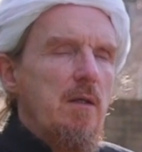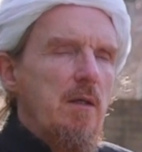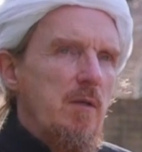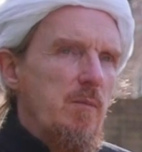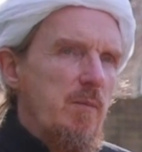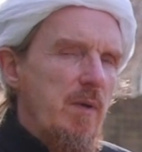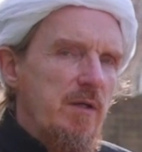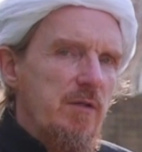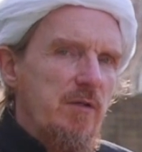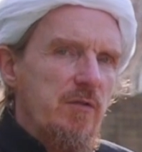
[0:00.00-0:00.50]

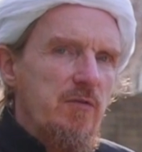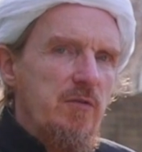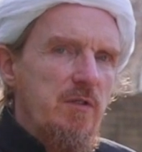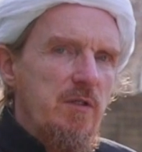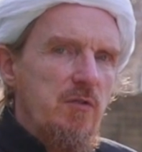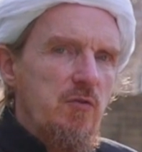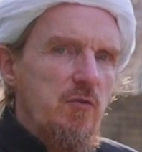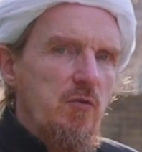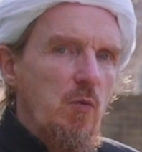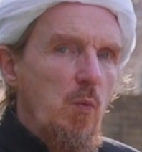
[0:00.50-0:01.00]
And parents
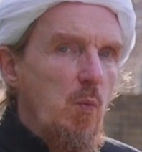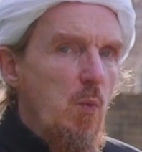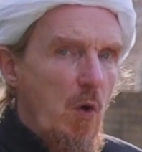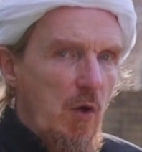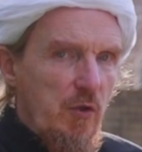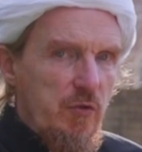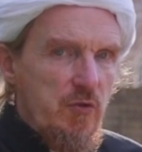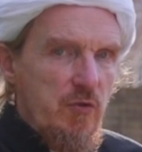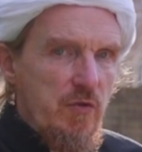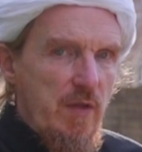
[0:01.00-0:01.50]
need to
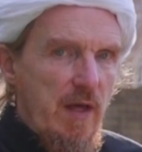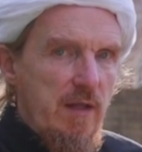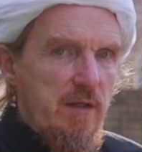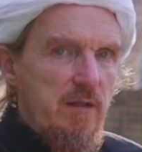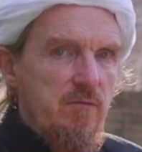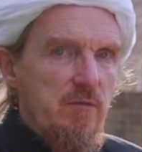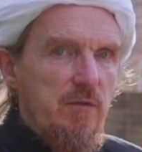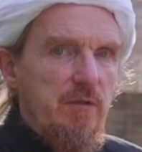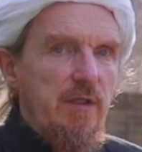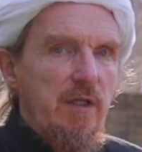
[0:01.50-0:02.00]
watch that
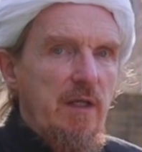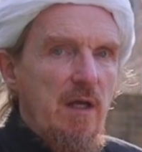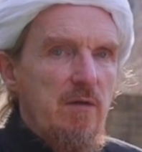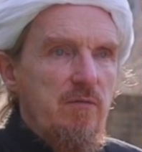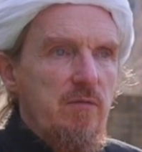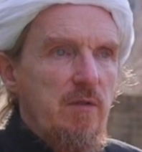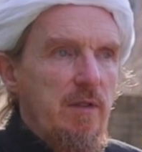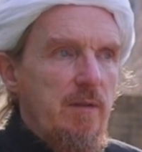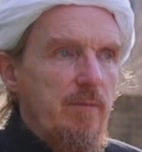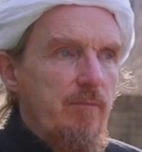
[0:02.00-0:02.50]
very
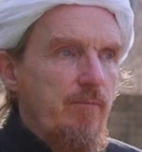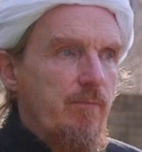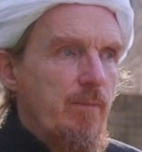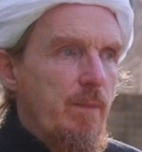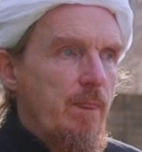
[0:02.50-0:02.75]
carefully,